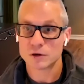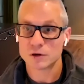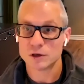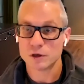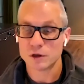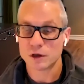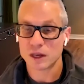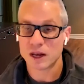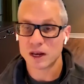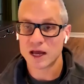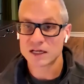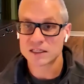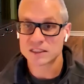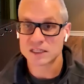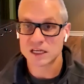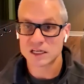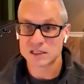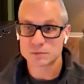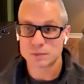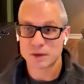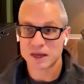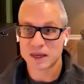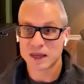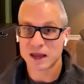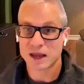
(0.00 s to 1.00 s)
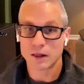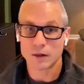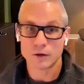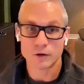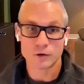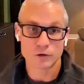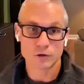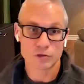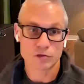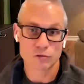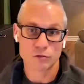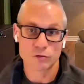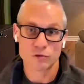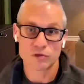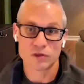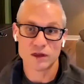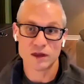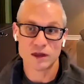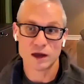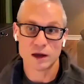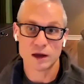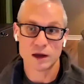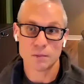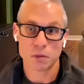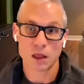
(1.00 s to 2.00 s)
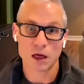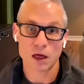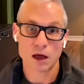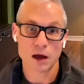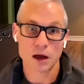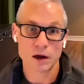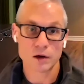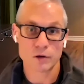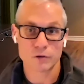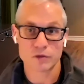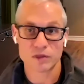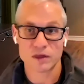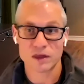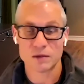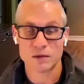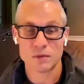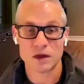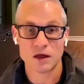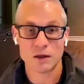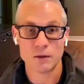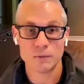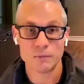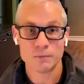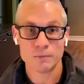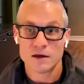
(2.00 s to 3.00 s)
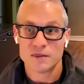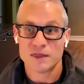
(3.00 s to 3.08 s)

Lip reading: You can access my calendar through the blog or the email.